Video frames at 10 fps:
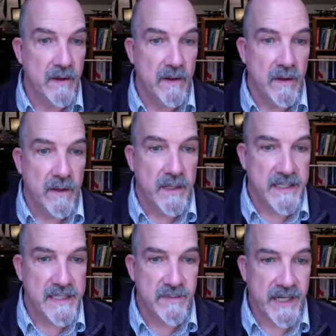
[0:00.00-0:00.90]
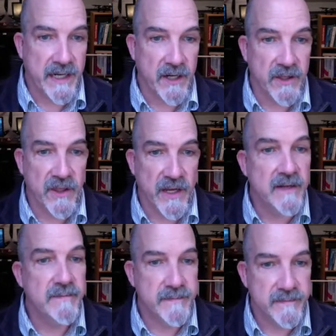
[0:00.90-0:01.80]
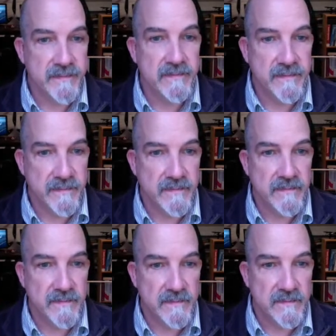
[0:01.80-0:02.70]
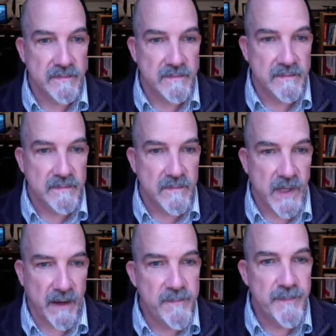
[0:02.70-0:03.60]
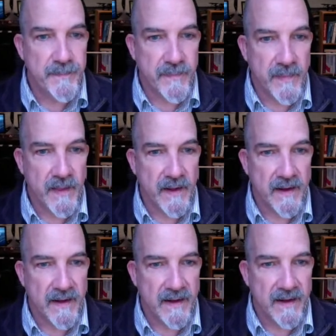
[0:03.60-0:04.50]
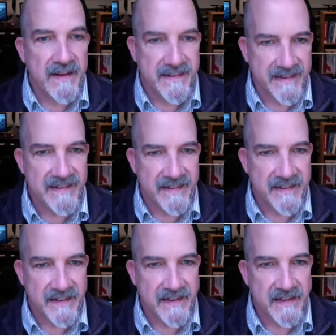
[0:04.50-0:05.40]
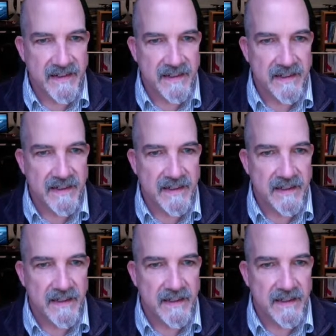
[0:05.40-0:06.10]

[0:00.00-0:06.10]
Okay, I don't like PC, right? I hate PC. Yeah. Is it faster than a Chinese balloon?